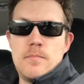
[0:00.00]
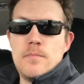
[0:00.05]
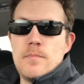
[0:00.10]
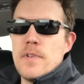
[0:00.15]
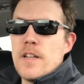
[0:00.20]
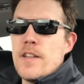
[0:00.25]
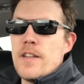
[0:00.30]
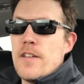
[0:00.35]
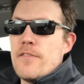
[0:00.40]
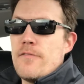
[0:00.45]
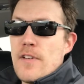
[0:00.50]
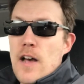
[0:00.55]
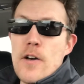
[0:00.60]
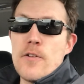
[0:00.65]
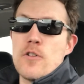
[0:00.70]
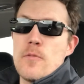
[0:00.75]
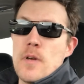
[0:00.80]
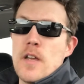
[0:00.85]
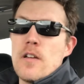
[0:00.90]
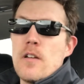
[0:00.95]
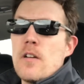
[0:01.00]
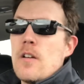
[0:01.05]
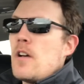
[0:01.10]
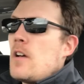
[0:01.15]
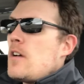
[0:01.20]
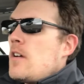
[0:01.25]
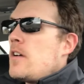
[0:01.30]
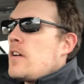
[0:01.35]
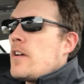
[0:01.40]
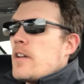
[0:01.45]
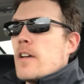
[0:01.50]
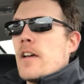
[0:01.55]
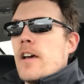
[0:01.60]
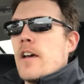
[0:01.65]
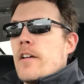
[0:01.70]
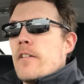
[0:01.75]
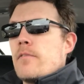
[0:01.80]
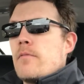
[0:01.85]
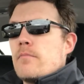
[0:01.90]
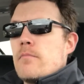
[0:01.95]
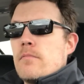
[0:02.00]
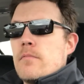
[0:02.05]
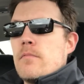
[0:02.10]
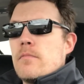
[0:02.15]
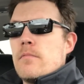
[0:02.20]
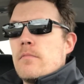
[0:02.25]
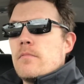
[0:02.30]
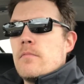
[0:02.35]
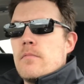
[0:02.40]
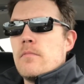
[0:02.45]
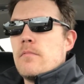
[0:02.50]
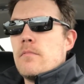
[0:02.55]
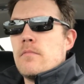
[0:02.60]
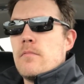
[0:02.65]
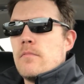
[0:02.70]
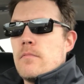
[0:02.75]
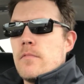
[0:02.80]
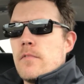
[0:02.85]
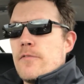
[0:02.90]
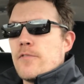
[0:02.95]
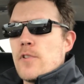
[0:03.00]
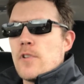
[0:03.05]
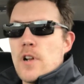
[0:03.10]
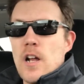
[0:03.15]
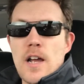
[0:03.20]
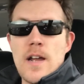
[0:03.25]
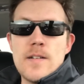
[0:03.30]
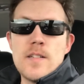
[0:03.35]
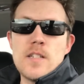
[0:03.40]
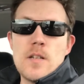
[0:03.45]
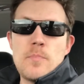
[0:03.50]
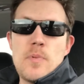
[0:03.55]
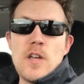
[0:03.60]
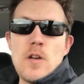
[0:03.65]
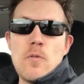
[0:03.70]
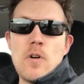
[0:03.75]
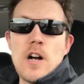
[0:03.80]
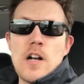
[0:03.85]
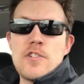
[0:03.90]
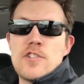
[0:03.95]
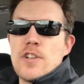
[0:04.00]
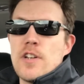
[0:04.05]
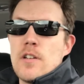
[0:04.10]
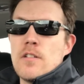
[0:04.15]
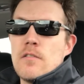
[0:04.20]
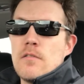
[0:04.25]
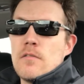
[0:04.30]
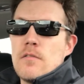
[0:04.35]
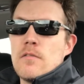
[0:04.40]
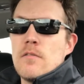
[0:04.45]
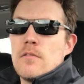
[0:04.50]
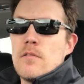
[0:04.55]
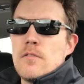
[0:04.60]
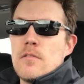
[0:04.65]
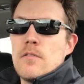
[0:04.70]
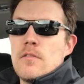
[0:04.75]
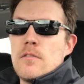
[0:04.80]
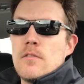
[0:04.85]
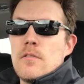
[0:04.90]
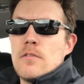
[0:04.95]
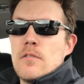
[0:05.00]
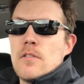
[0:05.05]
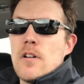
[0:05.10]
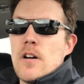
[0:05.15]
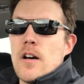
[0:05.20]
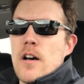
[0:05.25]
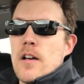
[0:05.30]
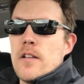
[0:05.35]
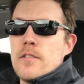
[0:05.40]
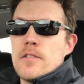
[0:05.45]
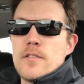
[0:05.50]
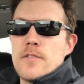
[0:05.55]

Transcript: and they value me. And if you're an INTP watching, it's